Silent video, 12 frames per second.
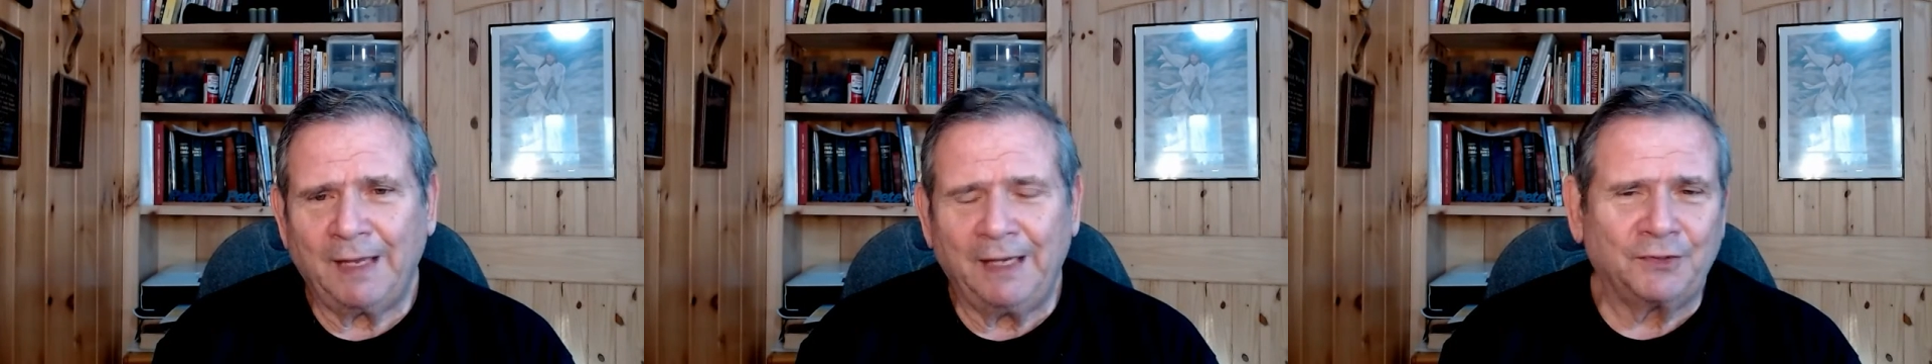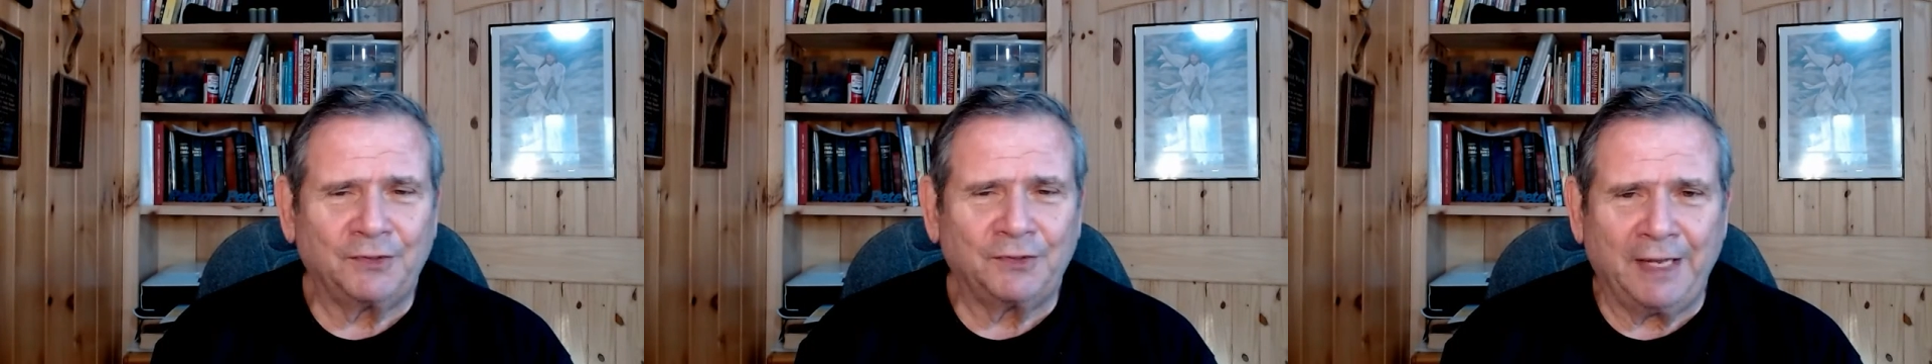
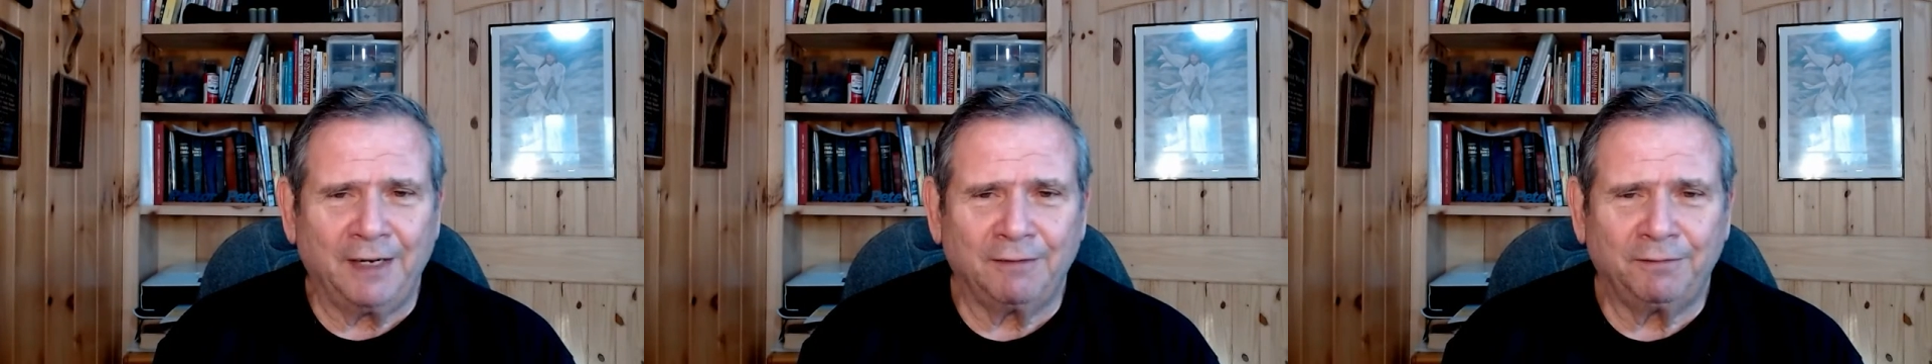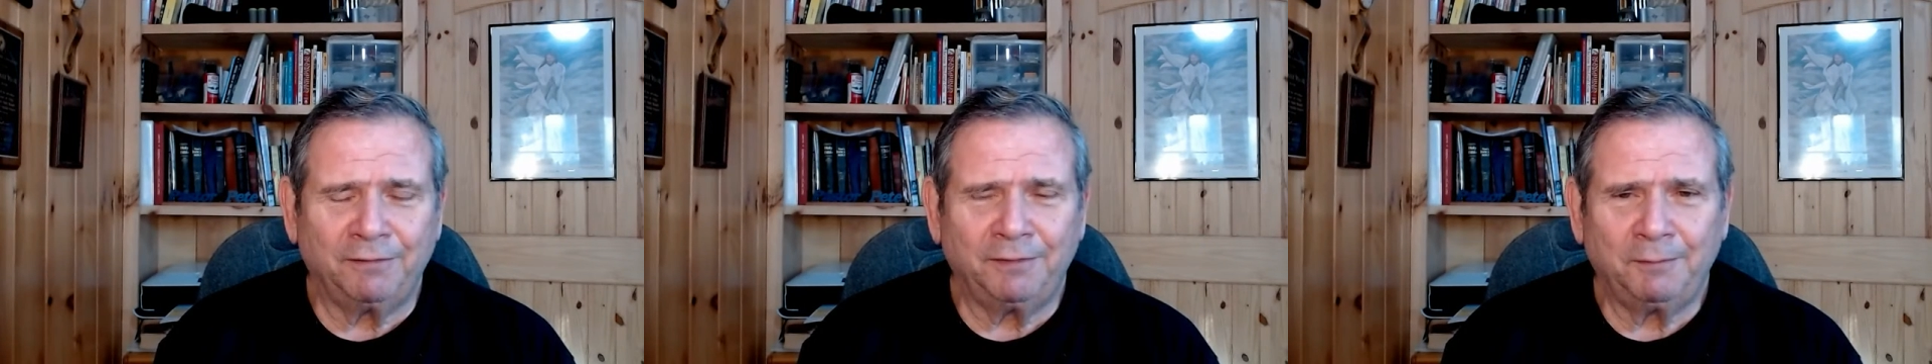Instead
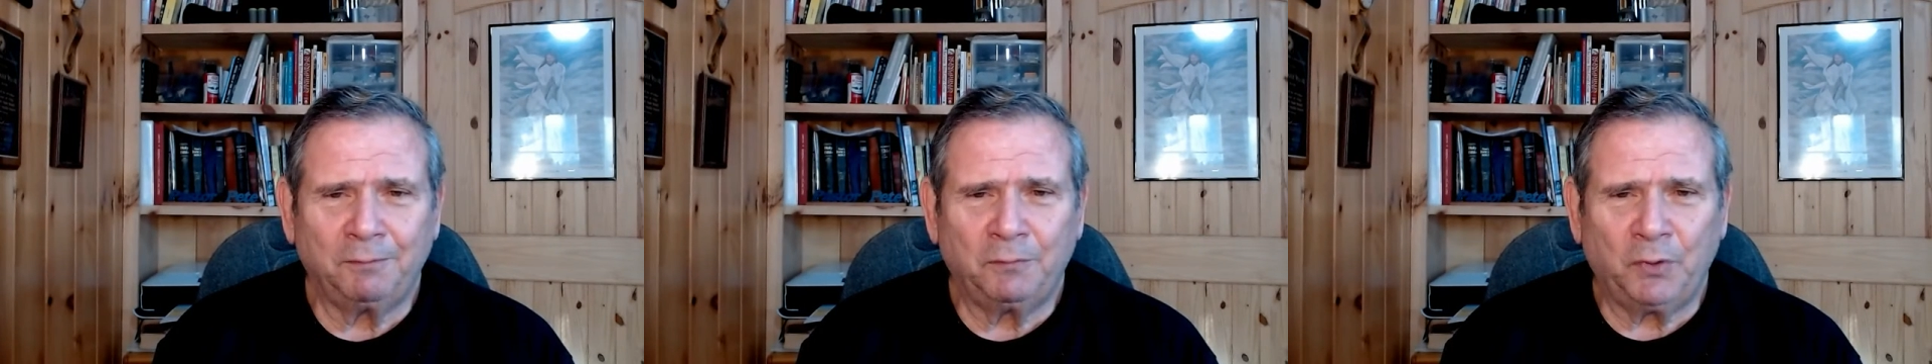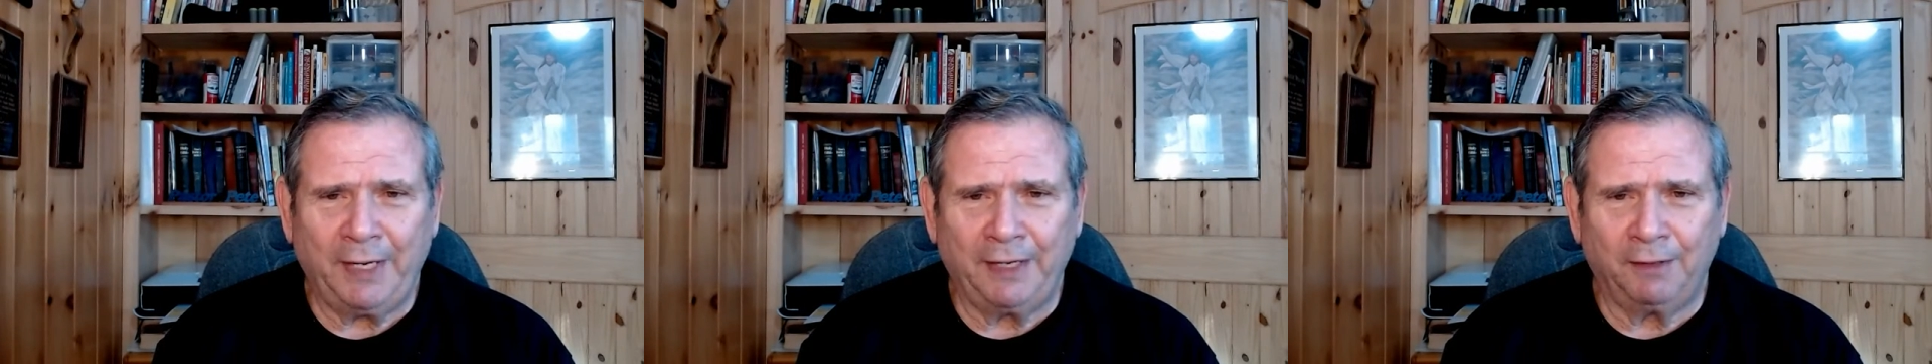of
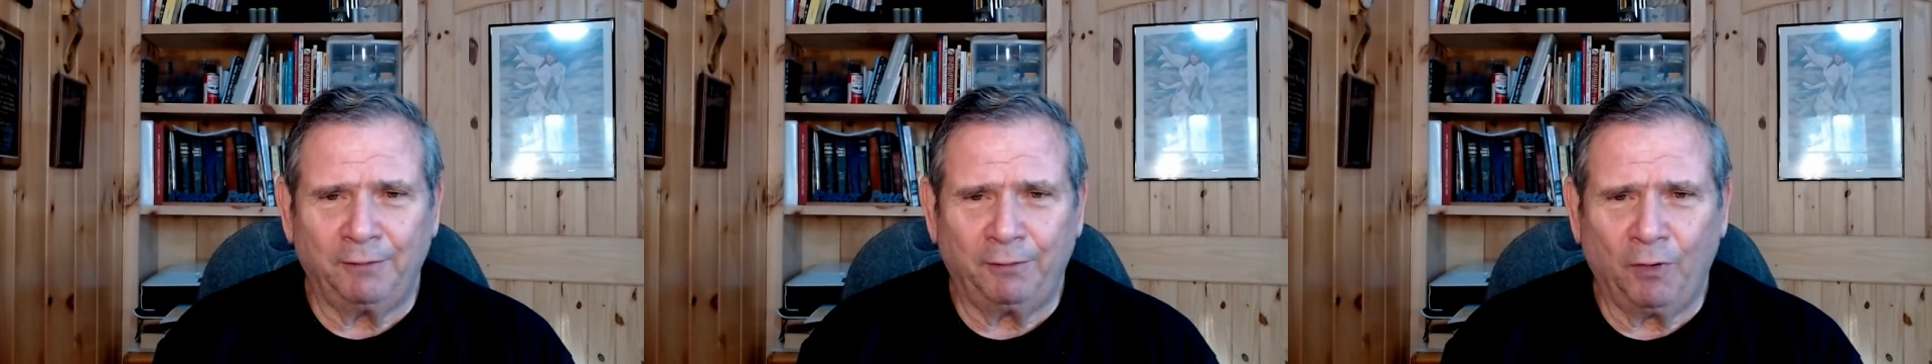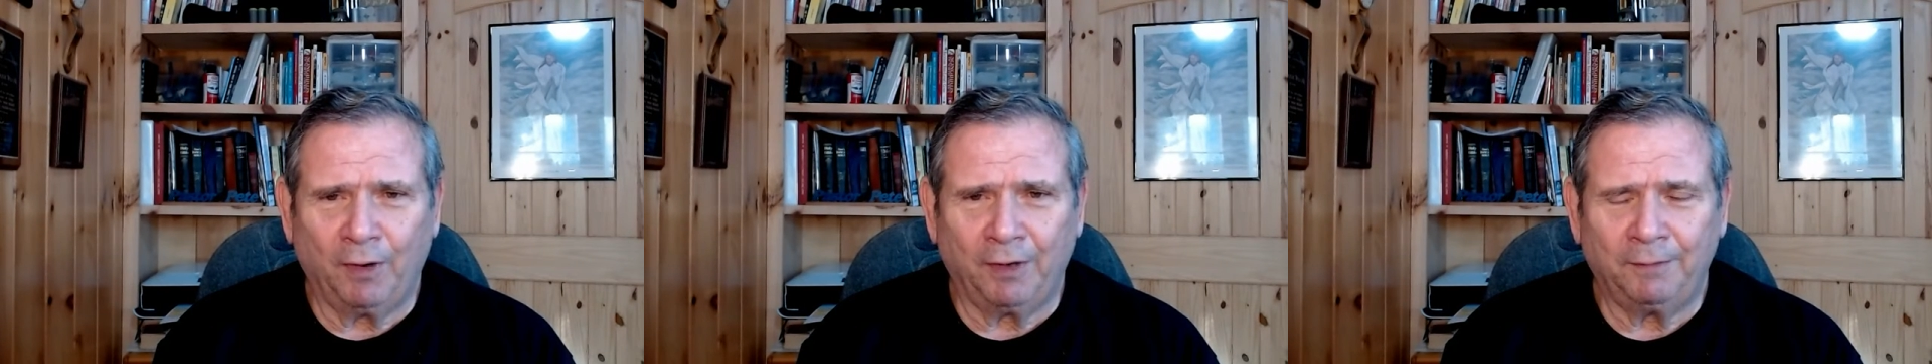praying
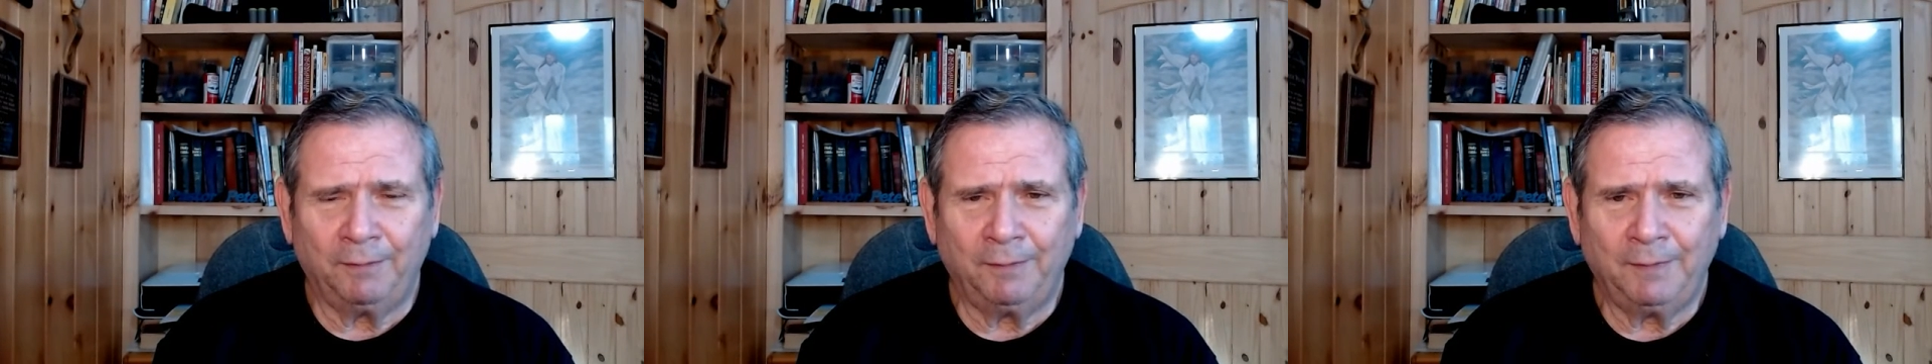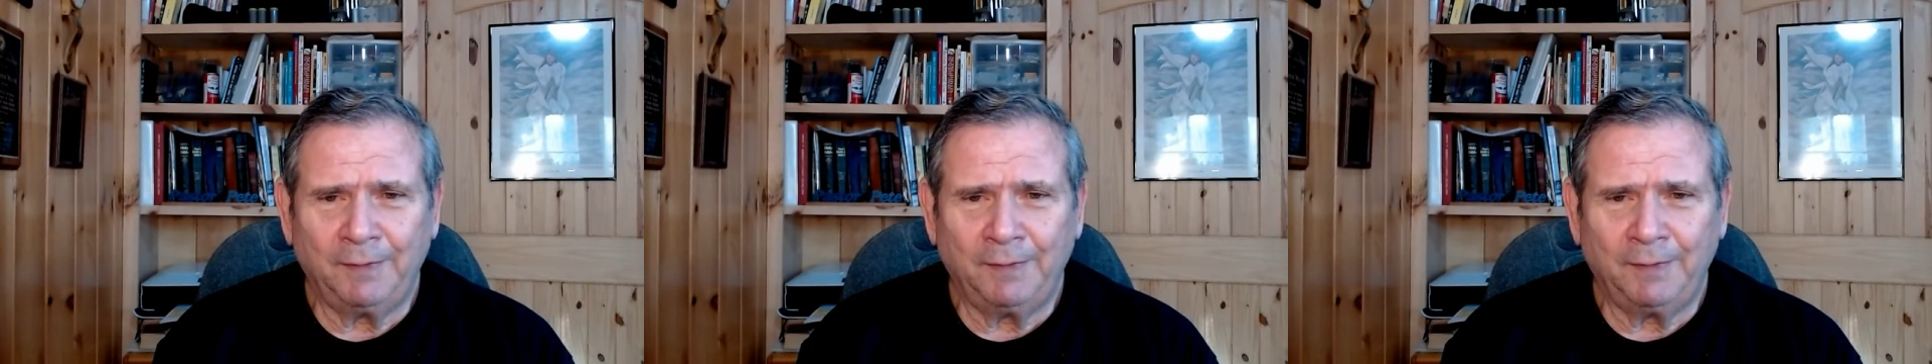for